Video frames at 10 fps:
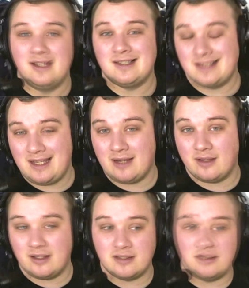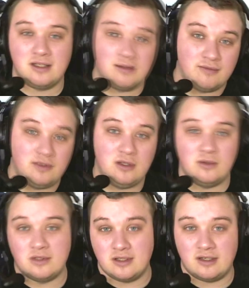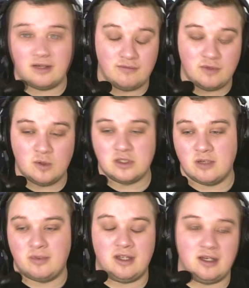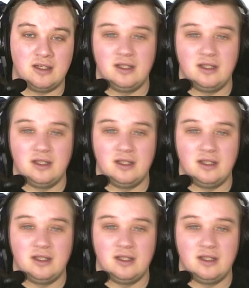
See how that does in terms of views and viewership, and then